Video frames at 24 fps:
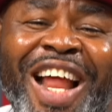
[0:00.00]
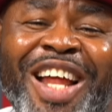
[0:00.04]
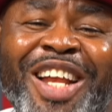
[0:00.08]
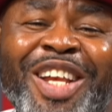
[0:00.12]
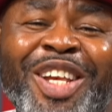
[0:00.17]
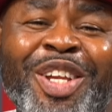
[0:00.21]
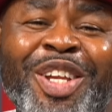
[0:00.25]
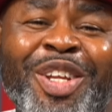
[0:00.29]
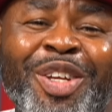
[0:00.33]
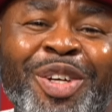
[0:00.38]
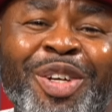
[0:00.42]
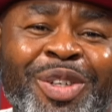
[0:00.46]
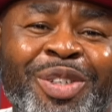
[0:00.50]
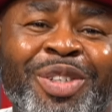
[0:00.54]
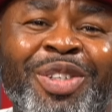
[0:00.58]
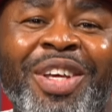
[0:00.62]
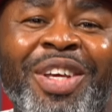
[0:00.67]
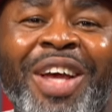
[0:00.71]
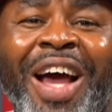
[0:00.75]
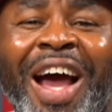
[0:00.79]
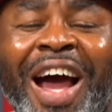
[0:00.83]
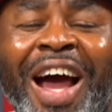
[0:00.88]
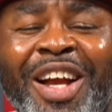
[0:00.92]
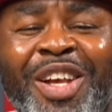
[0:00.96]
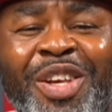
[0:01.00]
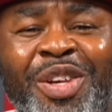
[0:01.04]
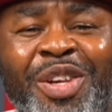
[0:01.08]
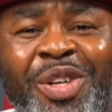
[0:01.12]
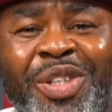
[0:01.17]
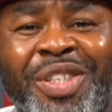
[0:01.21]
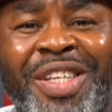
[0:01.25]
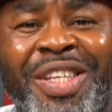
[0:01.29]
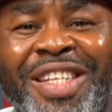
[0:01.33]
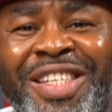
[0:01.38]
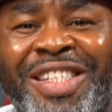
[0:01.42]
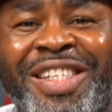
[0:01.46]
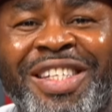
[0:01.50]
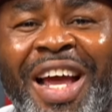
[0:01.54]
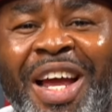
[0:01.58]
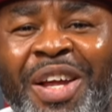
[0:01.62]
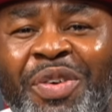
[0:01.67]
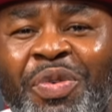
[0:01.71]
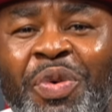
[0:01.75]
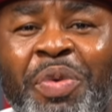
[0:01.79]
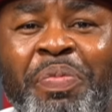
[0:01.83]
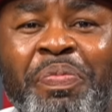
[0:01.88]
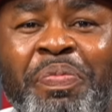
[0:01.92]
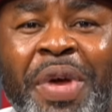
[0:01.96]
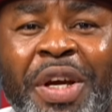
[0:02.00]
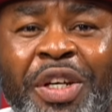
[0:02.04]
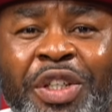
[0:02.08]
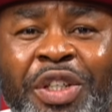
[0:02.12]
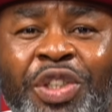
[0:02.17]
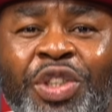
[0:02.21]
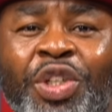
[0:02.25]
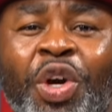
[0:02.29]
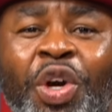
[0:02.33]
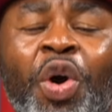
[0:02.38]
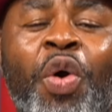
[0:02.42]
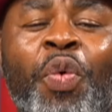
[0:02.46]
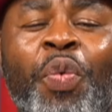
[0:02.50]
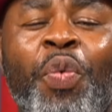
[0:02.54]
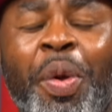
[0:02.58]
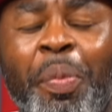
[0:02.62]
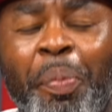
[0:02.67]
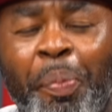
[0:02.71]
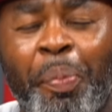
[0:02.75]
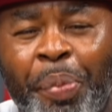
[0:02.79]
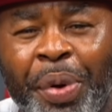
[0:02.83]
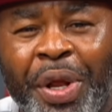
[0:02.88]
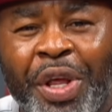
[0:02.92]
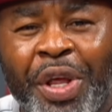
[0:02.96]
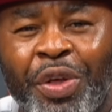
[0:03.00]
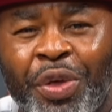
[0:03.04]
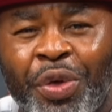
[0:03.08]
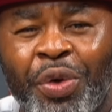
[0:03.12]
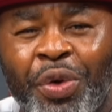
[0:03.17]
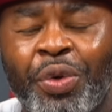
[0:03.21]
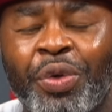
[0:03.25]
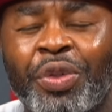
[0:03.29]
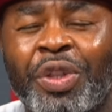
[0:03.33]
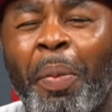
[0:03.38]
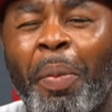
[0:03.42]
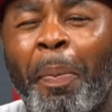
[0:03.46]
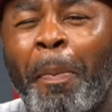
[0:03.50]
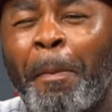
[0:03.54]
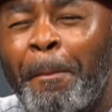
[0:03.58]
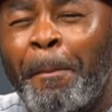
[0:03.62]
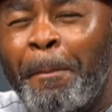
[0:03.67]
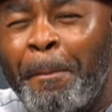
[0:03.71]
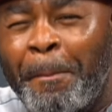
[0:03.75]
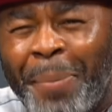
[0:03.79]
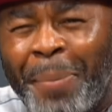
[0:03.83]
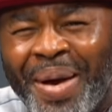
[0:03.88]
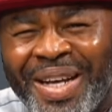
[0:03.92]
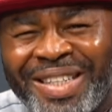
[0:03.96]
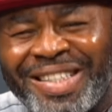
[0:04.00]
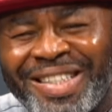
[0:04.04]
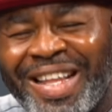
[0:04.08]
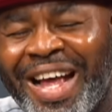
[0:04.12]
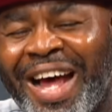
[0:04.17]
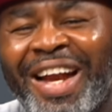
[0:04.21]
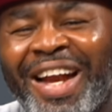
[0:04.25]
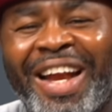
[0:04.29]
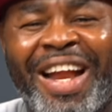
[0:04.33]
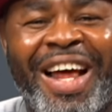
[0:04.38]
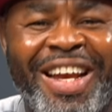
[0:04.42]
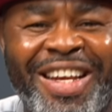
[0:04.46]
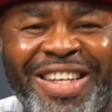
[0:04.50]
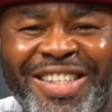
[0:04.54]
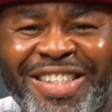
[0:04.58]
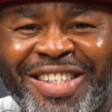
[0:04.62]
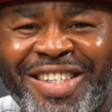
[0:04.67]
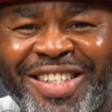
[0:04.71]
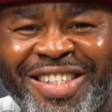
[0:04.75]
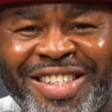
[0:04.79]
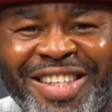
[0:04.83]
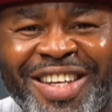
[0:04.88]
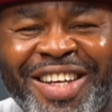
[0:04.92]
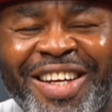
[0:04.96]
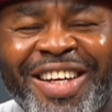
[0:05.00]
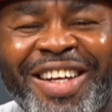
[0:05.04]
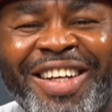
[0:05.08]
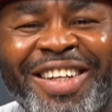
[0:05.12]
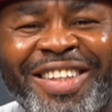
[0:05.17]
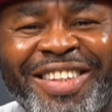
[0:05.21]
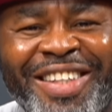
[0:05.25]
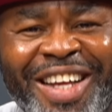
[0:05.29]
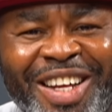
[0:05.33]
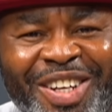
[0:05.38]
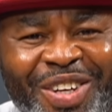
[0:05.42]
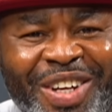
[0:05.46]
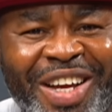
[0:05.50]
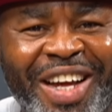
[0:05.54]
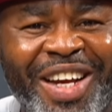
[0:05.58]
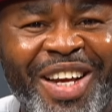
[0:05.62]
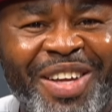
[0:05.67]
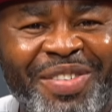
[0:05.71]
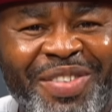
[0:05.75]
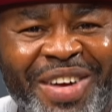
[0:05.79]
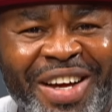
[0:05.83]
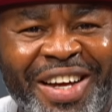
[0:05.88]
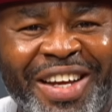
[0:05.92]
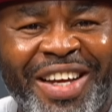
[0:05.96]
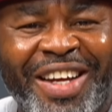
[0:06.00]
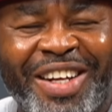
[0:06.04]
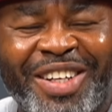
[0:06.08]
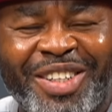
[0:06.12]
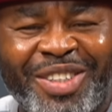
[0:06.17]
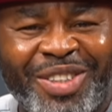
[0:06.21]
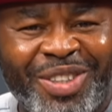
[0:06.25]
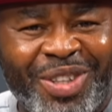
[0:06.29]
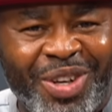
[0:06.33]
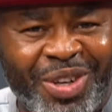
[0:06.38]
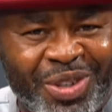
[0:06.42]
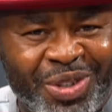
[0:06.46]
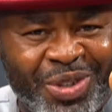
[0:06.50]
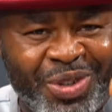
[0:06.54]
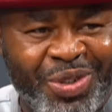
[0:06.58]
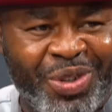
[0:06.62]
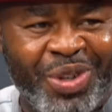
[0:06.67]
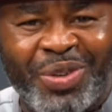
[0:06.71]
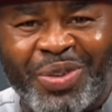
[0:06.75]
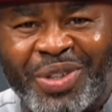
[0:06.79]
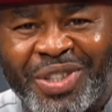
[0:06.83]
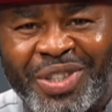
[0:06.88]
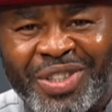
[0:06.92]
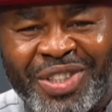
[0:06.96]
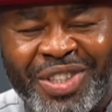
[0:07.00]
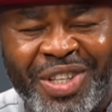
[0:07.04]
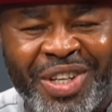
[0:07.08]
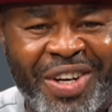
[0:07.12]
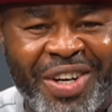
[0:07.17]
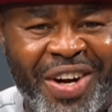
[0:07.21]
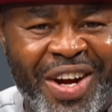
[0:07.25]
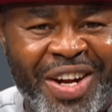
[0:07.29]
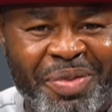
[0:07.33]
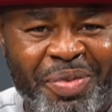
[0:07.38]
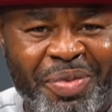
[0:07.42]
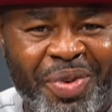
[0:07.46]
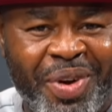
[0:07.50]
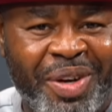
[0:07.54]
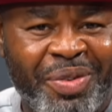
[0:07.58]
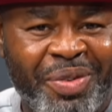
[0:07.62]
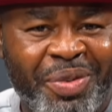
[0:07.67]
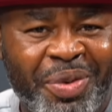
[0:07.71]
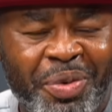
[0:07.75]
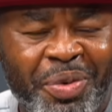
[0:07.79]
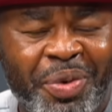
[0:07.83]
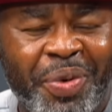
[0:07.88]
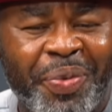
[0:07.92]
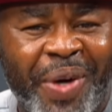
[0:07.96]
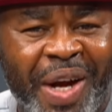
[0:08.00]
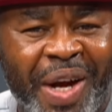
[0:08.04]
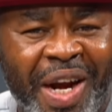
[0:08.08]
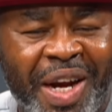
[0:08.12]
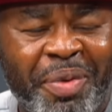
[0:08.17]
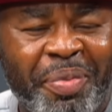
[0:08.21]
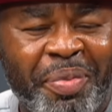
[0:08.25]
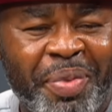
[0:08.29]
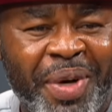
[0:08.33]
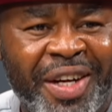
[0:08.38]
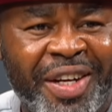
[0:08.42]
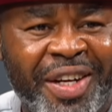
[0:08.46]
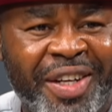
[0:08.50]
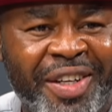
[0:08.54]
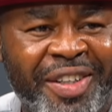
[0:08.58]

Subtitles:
News, at News Insight, we make sure we bring you the best analysis that you can ever get. Don't go. We'll stay right back. We'll be right back.